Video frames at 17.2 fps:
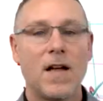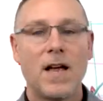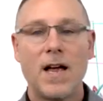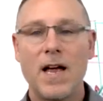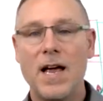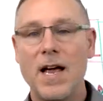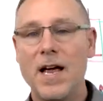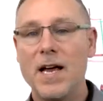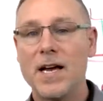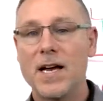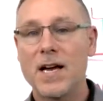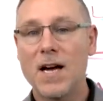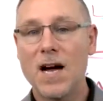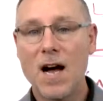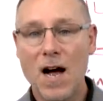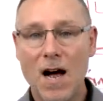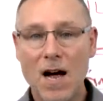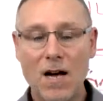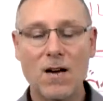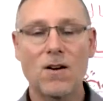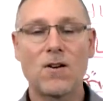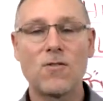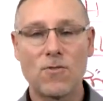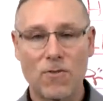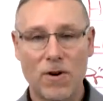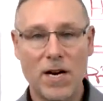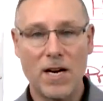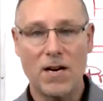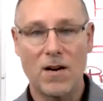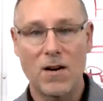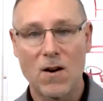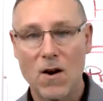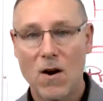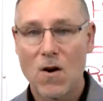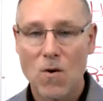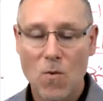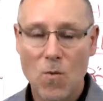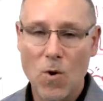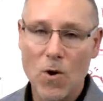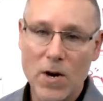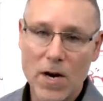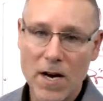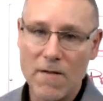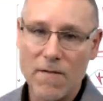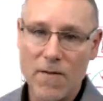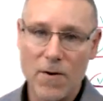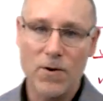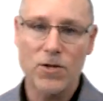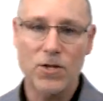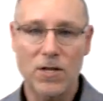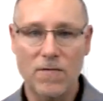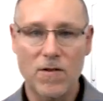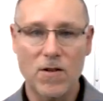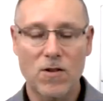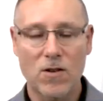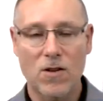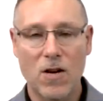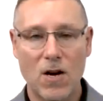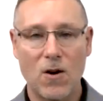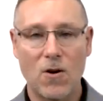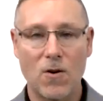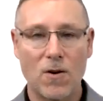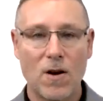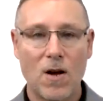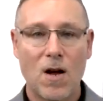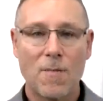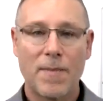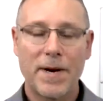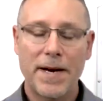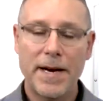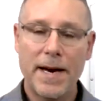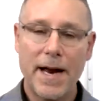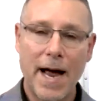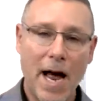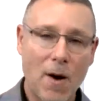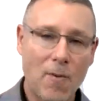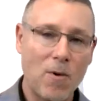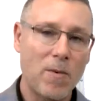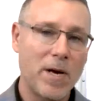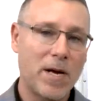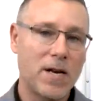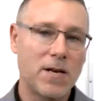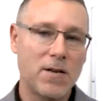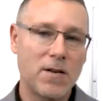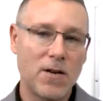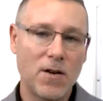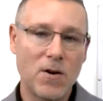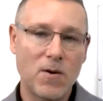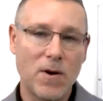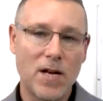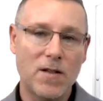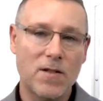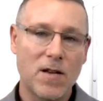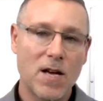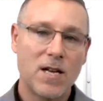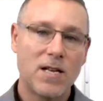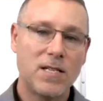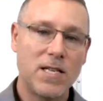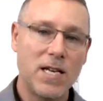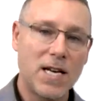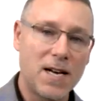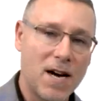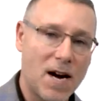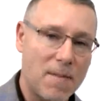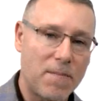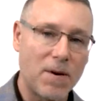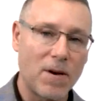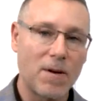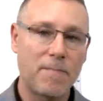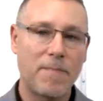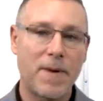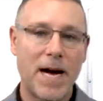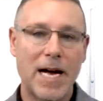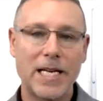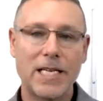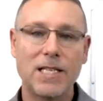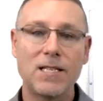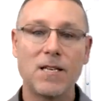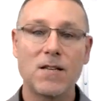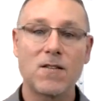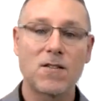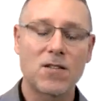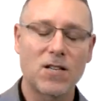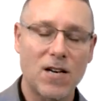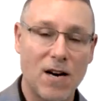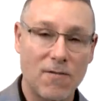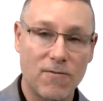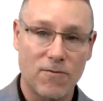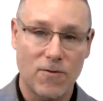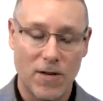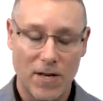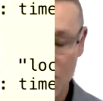a concrete working version of this code, but now what we can do is decouple it by discovery.